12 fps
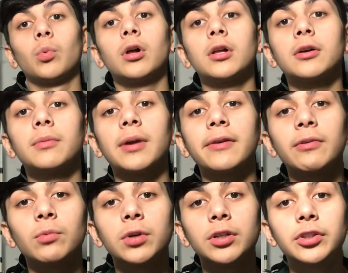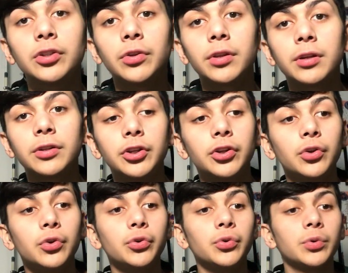Welcome everyone to the
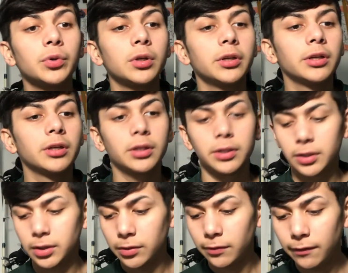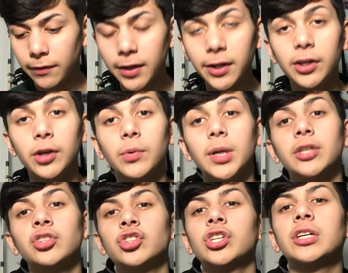new video
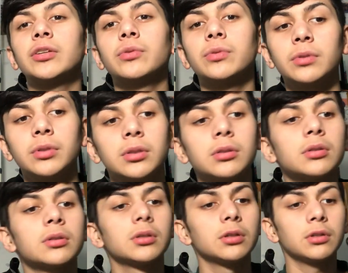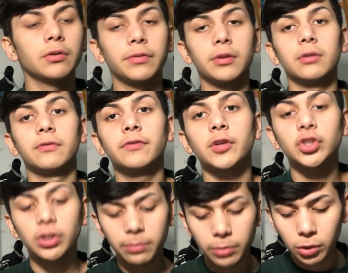and channel of the
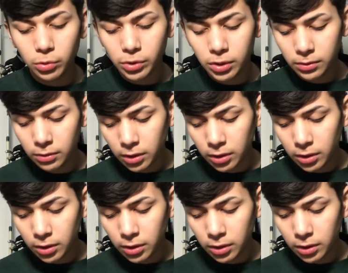Fishing Bros.